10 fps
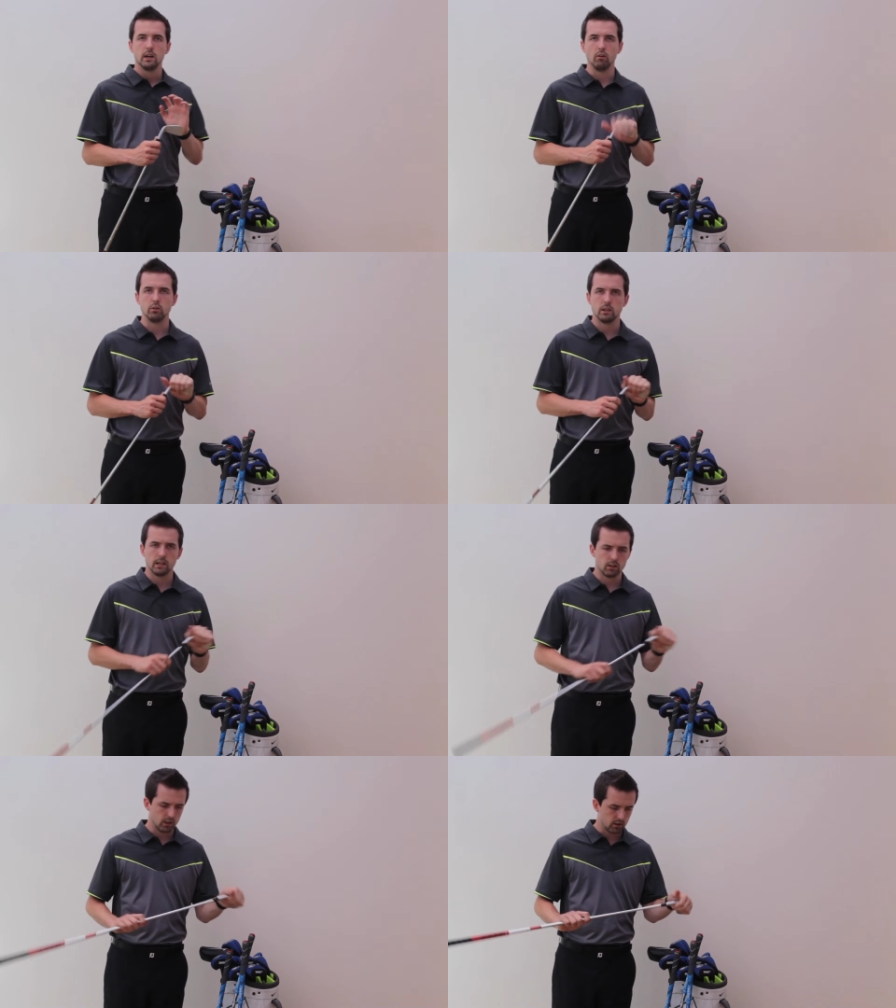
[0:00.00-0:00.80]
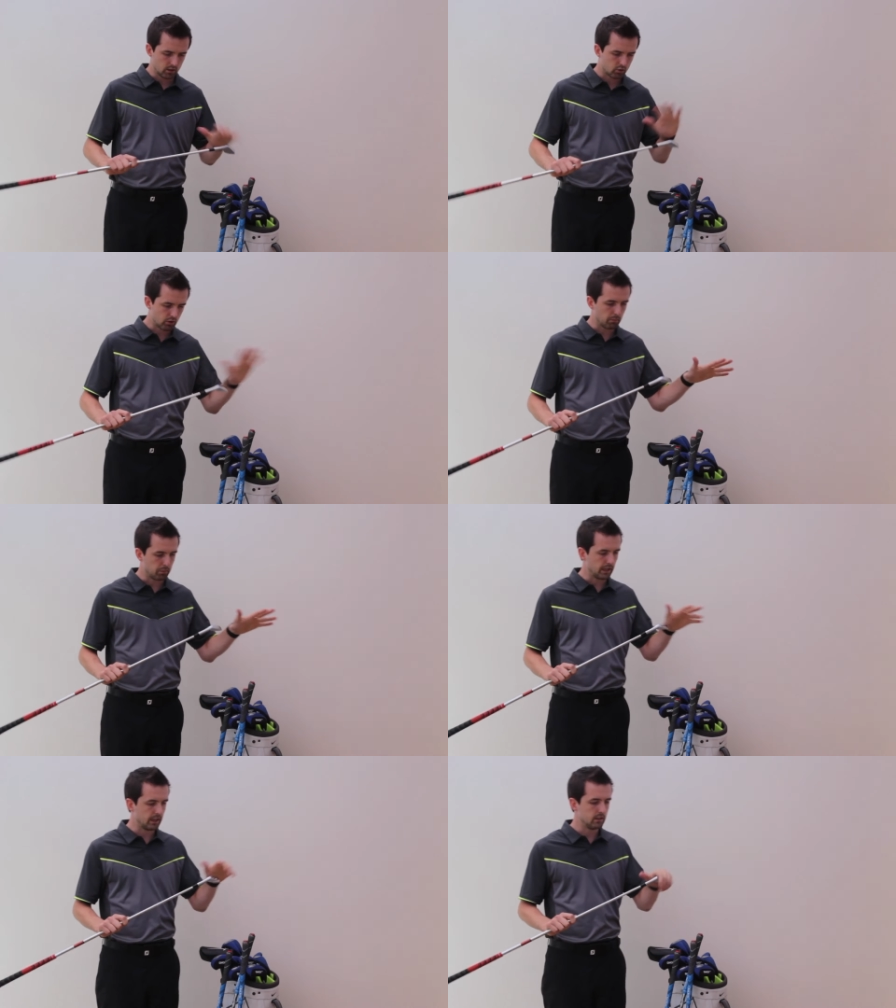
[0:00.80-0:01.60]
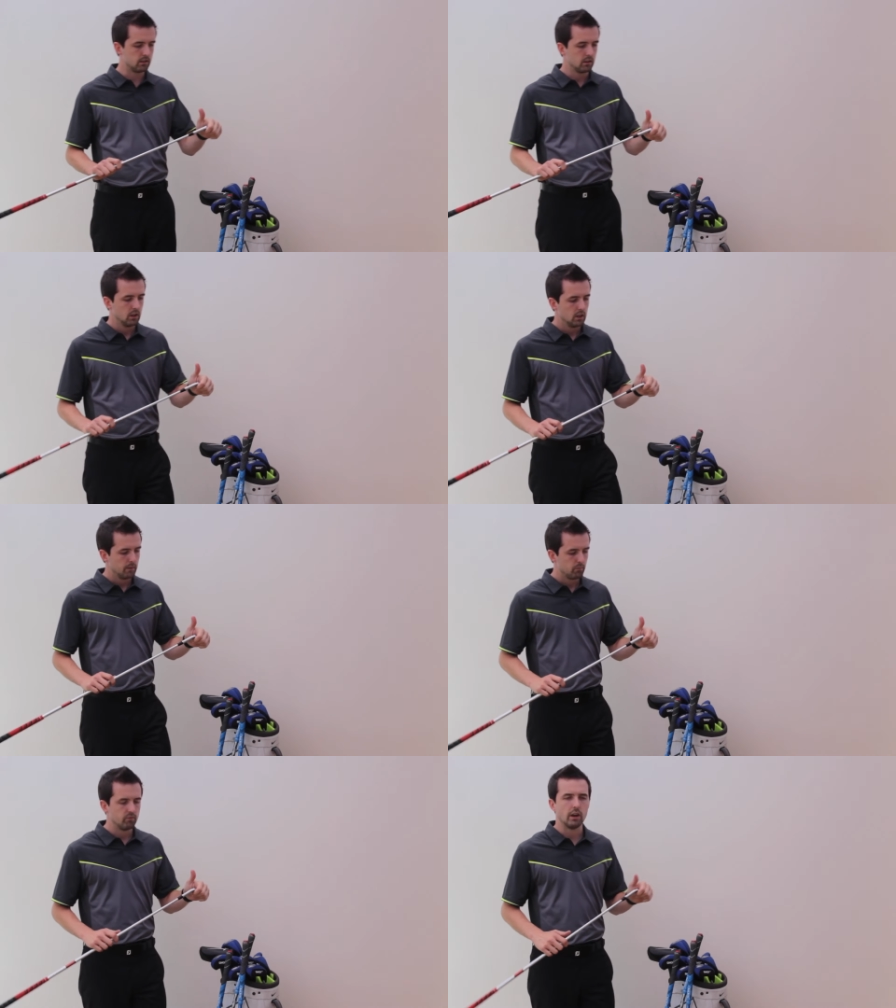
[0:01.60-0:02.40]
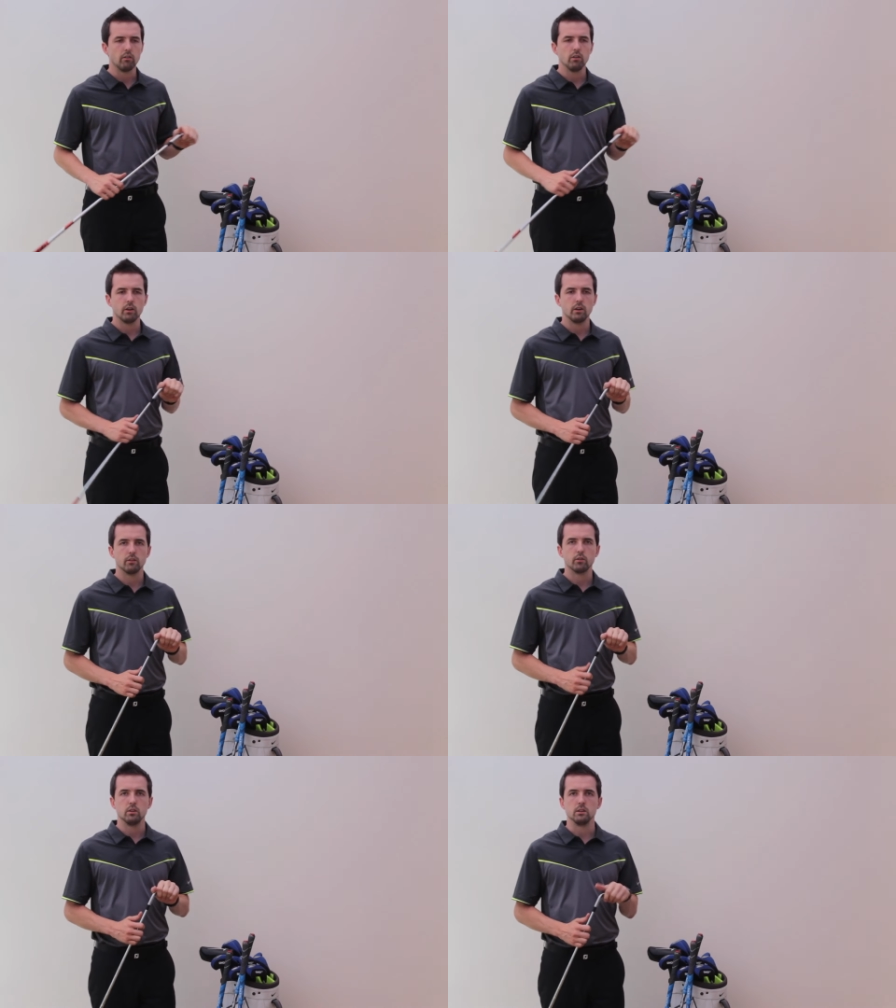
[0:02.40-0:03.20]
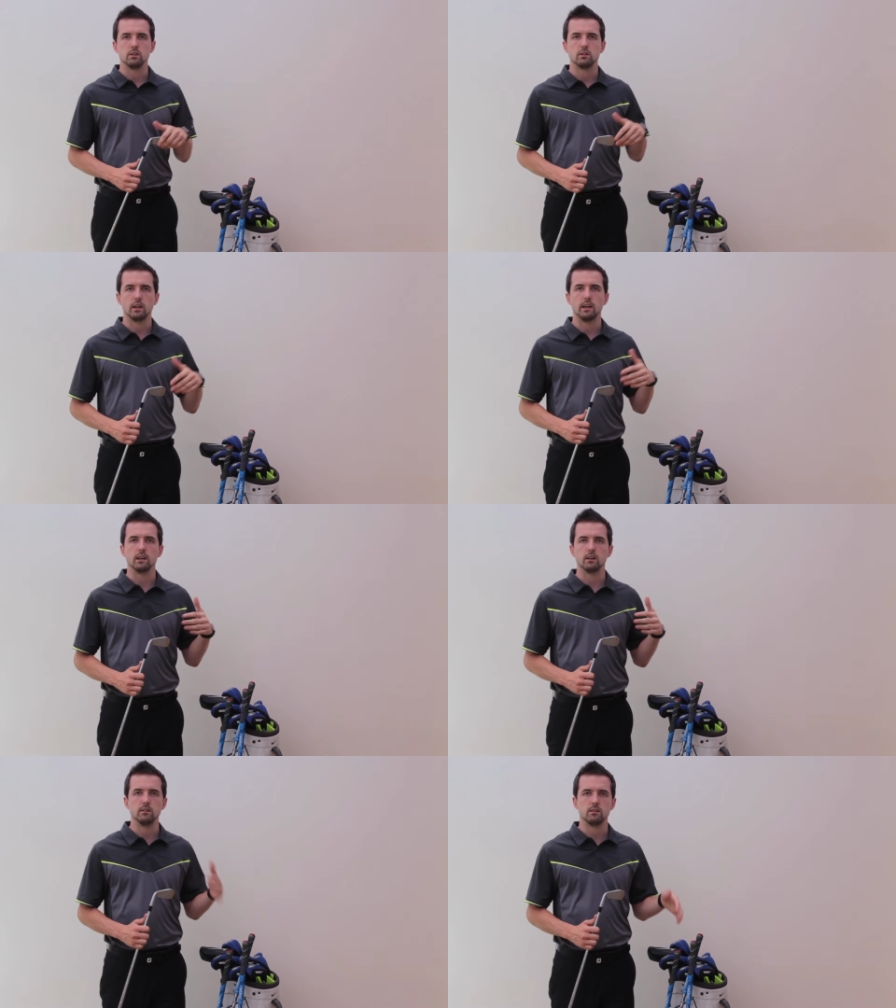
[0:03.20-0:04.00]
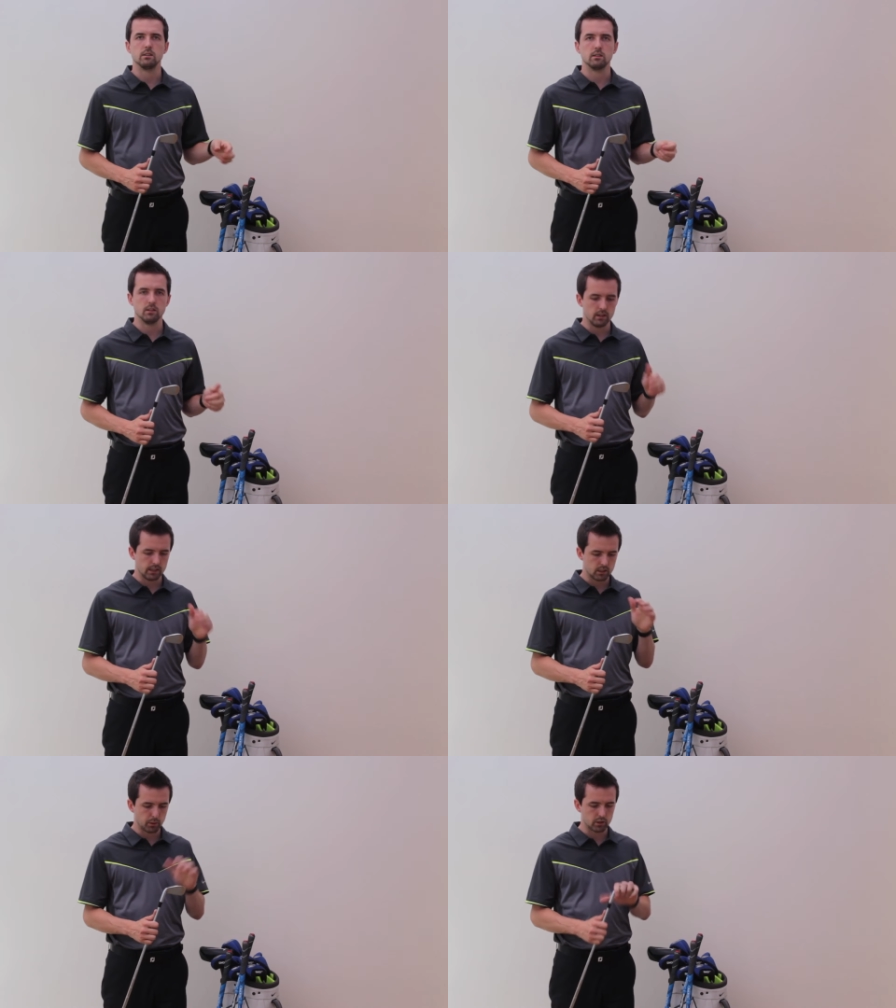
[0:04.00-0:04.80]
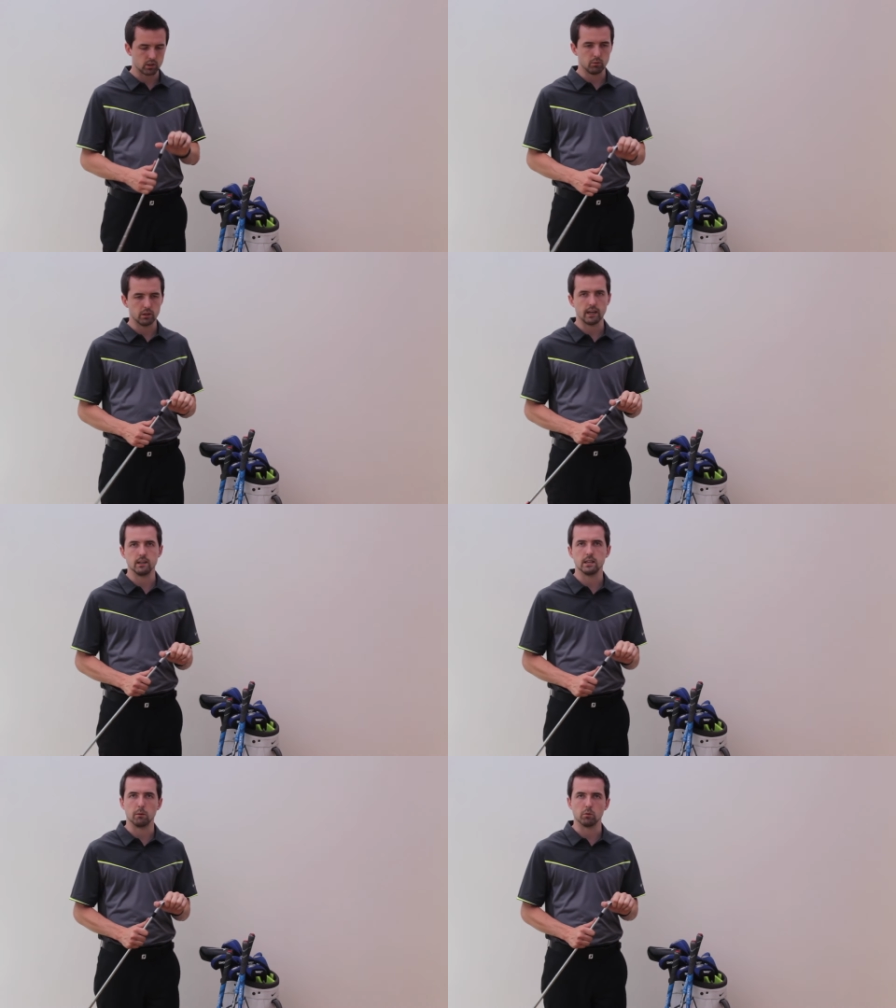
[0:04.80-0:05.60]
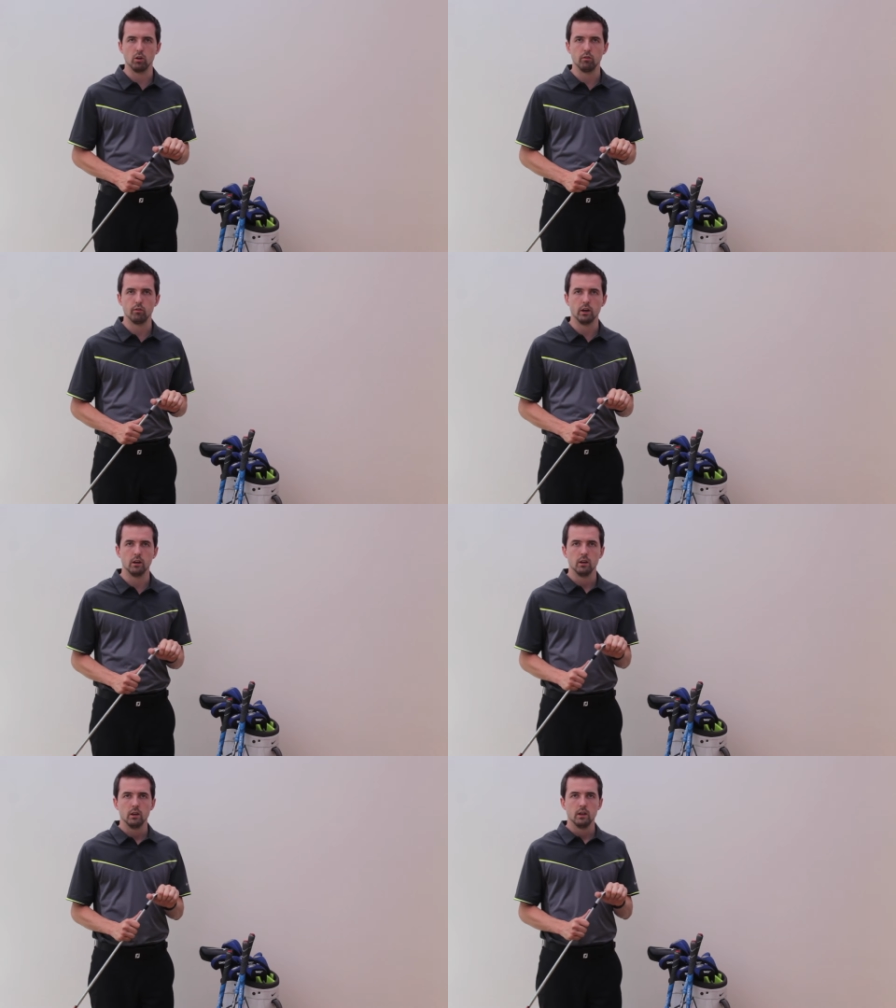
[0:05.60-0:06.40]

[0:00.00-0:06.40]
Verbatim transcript: I originally had the, the straight blades, very, very difficult to hit consistently, especially with a handicapped golfer.